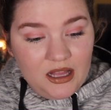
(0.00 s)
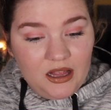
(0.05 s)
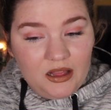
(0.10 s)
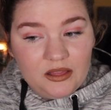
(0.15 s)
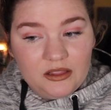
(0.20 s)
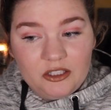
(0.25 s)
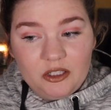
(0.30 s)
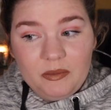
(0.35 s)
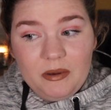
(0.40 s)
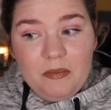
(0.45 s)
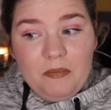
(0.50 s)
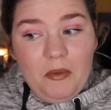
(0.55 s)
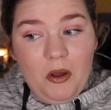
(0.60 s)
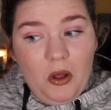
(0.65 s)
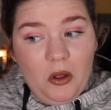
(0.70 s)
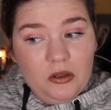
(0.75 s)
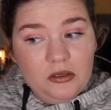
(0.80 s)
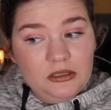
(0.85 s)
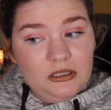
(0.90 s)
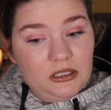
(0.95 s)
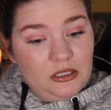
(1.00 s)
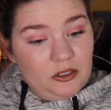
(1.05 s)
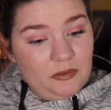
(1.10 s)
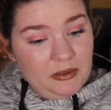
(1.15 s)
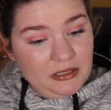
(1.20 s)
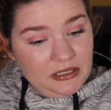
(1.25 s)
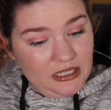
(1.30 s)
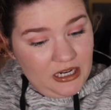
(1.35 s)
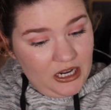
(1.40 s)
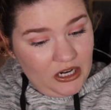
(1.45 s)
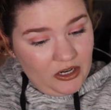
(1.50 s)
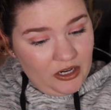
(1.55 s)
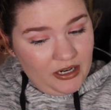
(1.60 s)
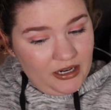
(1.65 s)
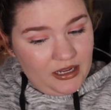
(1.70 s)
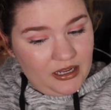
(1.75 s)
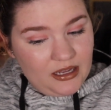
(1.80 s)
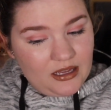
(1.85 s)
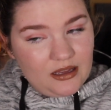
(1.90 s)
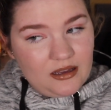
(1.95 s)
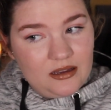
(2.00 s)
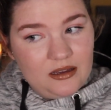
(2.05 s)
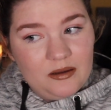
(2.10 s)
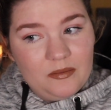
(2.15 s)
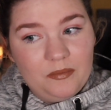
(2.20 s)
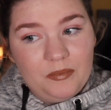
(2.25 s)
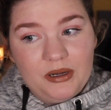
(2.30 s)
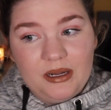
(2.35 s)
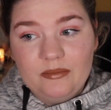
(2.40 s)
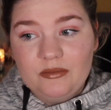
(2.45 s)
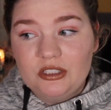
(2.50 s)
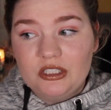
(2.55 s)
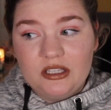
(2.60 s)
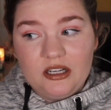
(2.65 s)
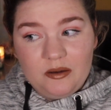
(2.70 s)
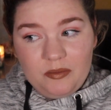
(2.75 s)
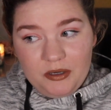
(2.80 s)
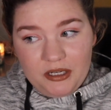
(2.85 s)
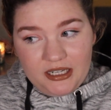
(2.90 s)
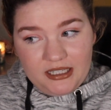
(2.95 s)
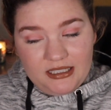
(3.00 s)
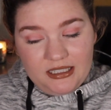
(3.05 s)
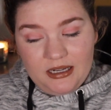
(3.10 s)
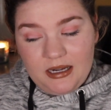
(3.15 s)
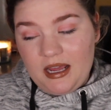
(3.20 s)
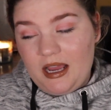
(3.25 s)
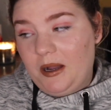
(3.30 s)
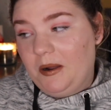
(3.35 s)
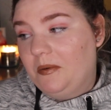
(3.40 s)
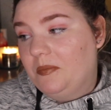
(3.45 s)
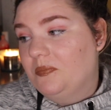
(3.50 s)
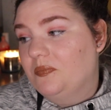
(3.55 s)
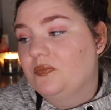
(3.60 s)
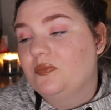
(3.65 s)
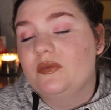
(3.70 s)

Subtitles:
A little bit bold, a little bit daring, but I'm just gonna predict it now.